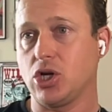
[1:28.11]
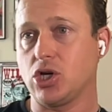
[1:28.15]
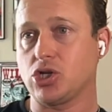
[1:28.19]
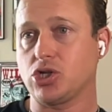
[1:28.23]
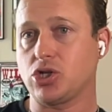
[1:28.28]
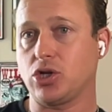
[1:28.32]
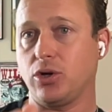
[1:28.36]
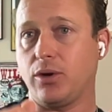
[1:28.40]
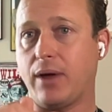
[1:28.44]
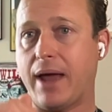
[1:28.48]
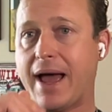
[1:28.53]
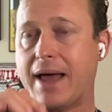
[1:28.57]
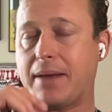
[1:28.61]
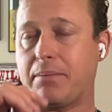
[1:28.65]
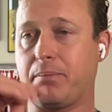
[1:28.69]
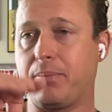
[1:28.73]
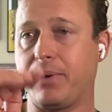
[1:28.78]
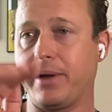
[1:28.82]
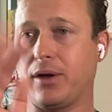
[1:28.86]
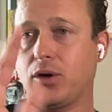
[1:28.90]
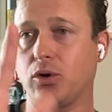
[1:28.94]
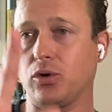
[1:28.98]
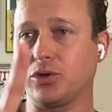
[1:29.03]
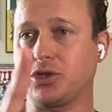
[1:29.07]
So you add
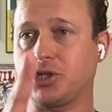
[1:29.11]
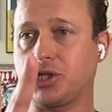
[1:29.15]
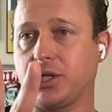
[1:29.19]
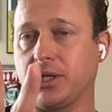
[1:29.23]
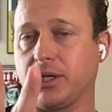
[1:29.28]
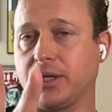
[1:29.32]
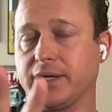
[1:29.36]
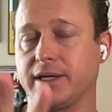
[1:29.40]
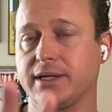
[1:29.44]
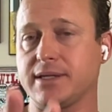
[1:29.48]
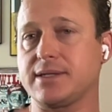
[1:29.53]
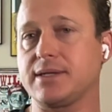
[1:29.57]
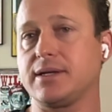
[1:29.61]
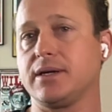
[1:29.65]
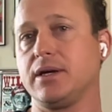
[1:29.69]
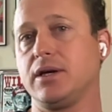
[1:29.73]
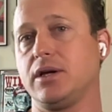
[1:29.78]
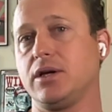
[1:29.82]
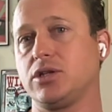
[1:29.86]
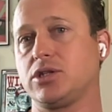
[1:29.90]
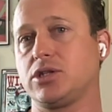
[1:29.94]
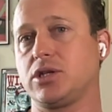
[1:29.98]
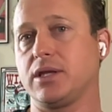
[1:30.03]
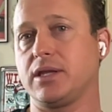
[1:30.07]
pickled chilies
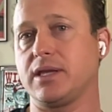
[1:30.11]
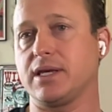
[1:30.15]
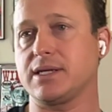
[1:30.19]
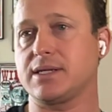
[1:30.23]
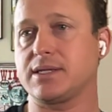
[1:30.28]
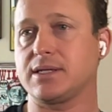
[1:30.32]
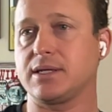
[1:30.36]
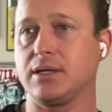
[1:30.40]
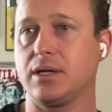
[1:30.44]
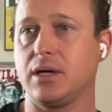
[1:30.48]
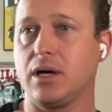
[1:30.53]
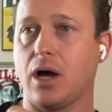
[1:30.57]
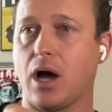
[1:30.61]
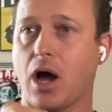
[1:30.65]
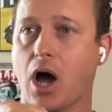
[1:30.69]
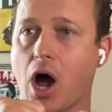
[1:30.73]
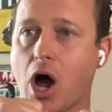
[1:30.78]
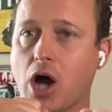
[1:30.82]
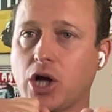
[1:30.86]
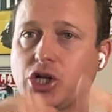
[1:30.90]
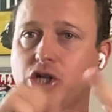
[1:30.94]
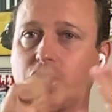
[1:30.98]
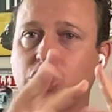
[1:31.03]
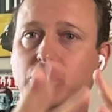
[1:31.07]
to this
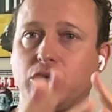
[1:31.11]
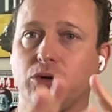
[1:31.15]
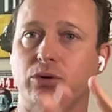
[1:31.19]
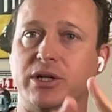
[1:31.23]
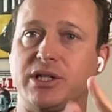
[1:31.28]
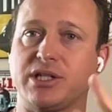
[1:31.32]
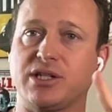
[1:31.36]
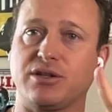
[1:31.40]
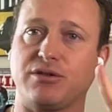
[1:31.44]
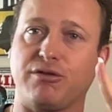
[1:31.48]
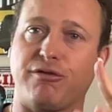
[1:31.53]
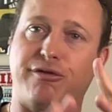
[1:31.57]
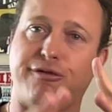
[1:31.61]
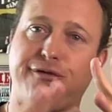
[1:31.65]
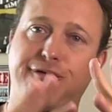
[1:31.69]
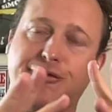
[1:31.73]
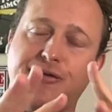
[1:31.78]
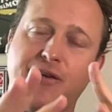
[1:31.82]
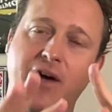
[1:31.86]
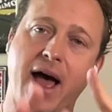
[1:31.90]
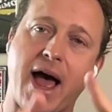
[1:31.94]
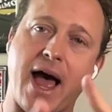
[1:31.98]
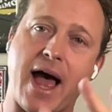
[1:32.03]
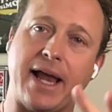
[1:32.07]
unctuous,
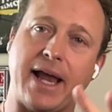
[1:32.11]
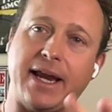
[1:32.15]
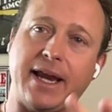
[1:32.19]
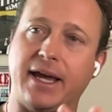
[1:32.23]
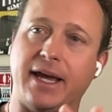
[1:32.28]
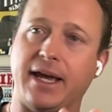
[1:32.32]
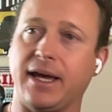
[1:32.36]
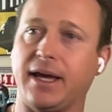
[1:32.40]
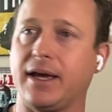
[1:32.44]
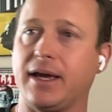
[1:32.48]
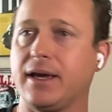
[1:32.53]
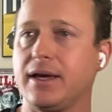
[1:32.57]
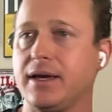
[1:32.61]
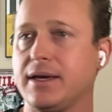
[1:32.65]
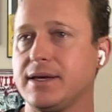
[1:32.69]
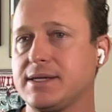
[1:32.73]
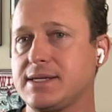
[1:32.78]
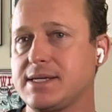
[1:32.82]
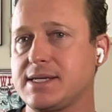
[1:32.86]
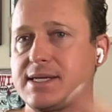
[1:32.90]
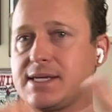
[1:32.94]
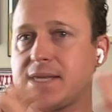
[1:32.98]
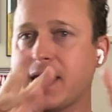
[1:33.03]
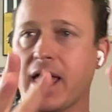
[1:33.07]
fatty,
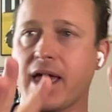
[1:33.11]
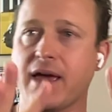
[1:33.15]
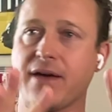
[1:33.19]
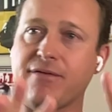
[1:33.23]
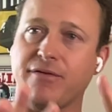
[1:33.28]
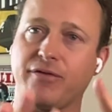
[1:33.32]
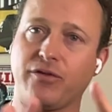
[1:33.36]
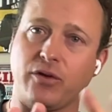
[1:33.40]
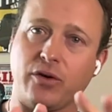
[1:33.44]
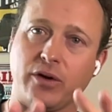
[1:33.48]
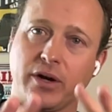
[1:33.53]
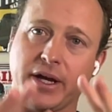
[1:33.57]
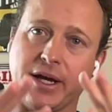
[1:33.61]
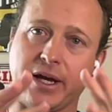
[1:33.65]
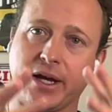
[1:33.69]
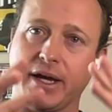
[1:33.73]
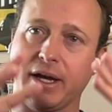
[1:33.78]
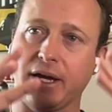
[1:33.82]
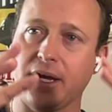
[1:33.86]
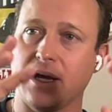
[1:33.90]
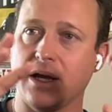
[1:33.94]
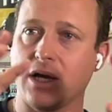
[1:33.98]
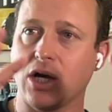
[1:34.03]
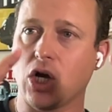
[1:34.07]

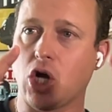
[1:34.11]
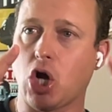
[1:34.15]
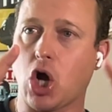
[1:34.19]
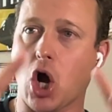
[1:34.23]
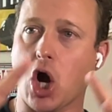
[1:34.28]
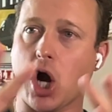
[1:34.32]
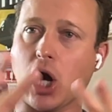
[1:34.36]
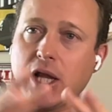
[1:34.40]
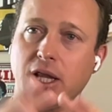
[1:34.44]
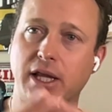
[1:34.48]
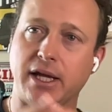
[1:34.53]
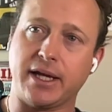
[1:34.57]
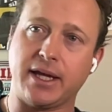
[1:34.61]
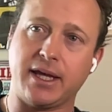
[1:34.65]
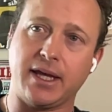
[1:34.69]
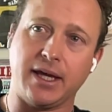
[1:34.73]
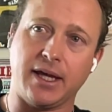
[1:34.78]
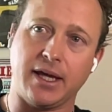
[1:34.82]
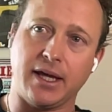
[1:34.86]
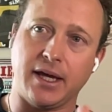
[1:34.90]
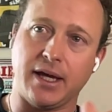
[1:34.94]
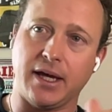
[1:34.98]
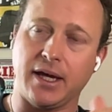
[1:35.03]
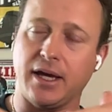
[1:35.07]
savory,
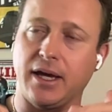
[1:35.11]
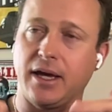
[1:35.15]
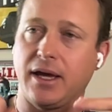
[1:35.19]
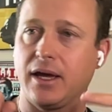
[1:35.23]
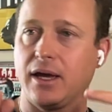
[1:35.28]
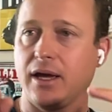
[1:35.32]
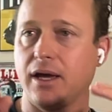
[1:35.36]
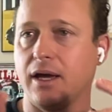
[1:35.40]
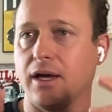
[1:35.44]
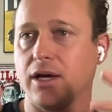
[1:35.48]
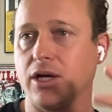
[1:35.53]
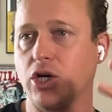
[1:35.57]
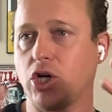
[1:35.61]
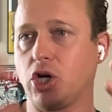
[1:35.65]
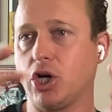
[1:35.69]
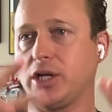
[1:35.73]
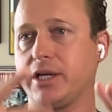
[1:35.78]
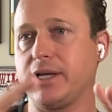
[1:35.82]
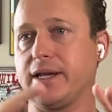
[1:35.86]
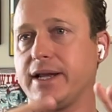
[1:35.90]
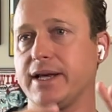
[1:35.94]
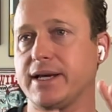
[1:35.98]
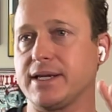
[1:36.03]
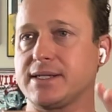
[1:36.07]
garlicky
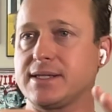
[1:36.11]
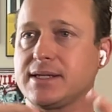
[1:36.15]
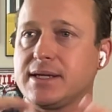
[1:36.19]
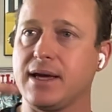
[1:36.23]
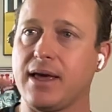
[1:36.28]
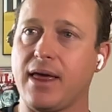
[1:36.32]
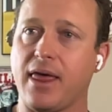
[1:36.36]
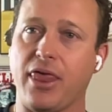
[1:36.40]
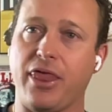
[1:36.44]
goodness.